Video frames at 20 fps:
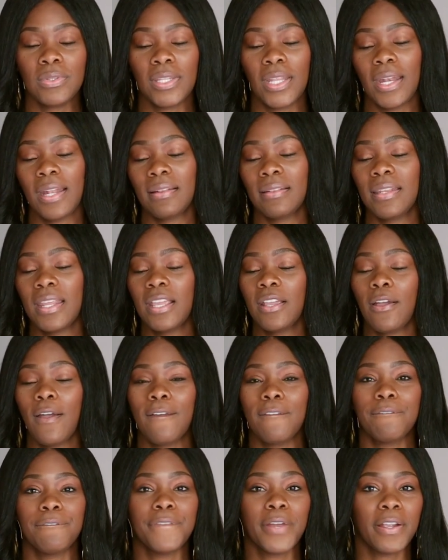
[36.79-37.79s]
that I think
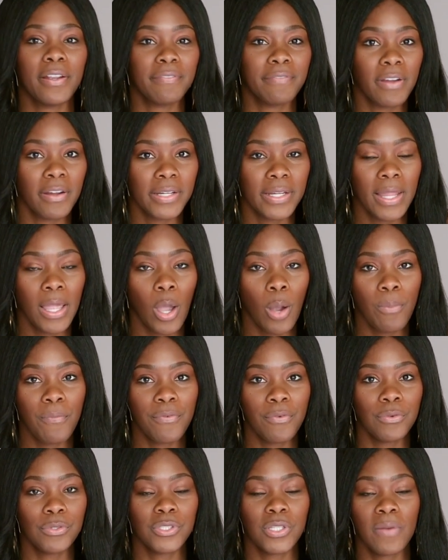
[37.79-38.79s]
are very, very
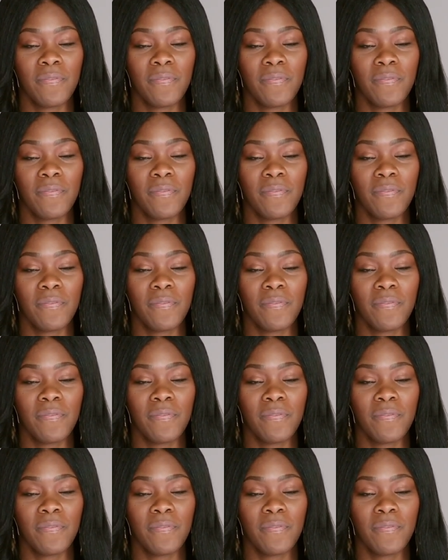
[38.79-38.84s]
helpful